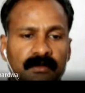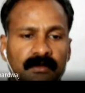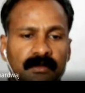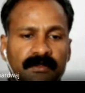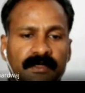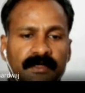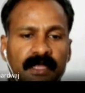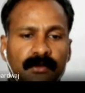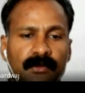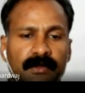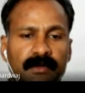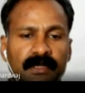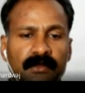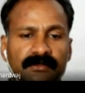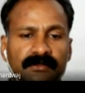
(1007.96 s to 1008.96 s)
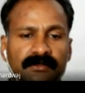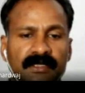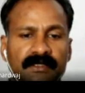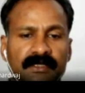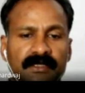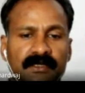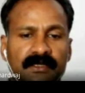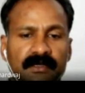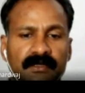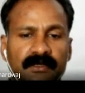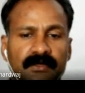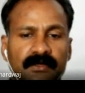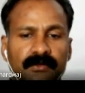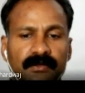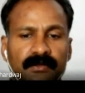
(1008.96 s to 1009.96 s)
The diode allows electric
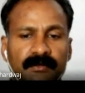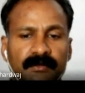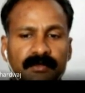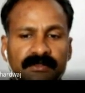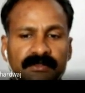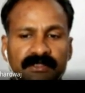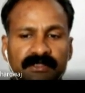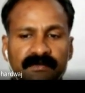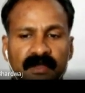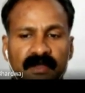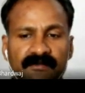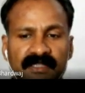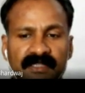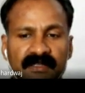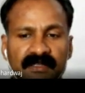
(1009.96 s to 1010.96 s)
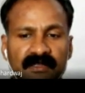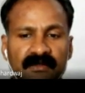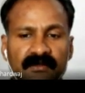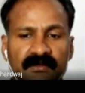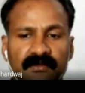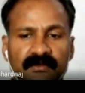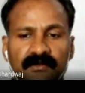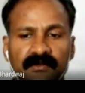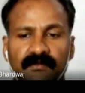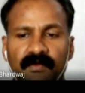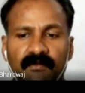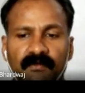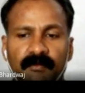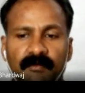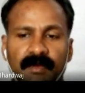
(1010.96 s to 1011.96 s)
current during the positive half cycle,
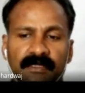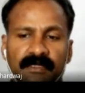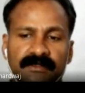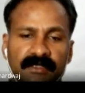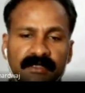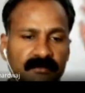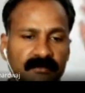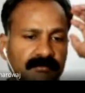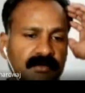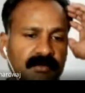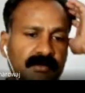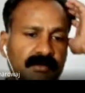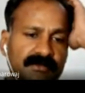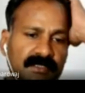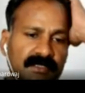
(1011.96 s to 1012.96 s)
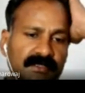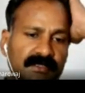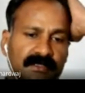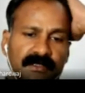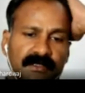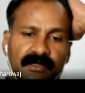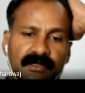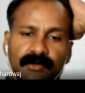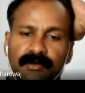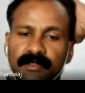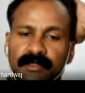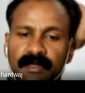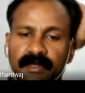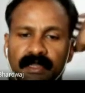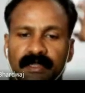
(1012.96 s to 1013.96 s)
forward bias, and blocks electric current
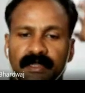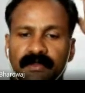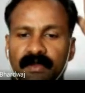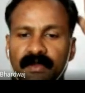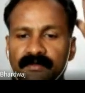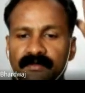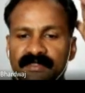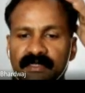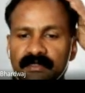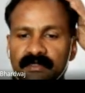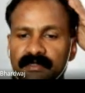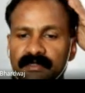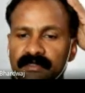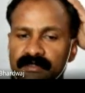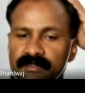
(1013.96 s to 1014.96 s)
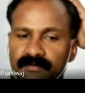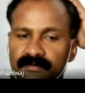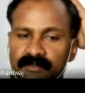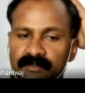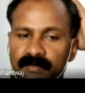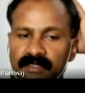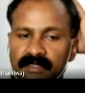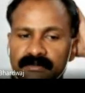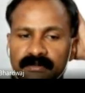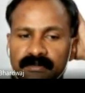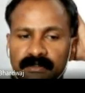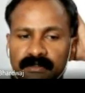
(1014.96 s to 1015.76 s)
during the negative half cycle, that is reverse bias.